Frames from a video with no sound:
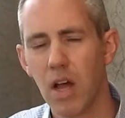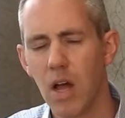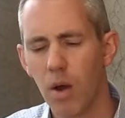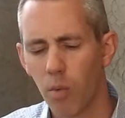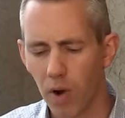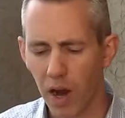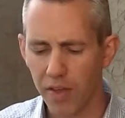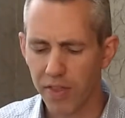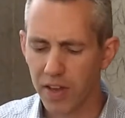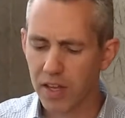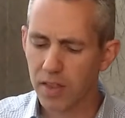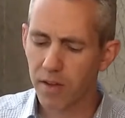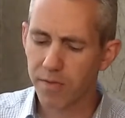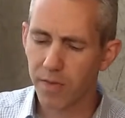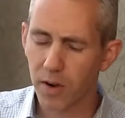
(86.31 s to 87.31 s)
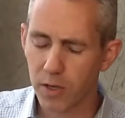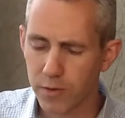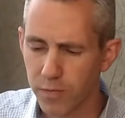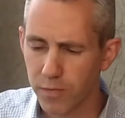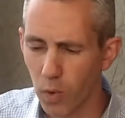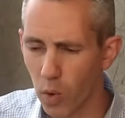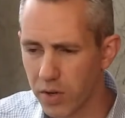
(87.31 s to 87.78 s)
where I think in the first
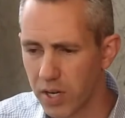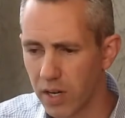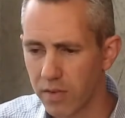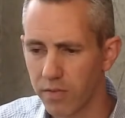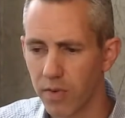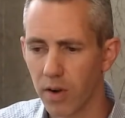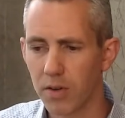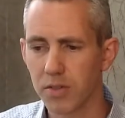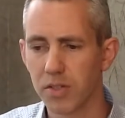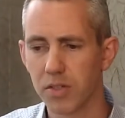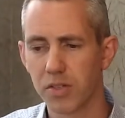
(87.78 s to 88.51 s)
14 verses,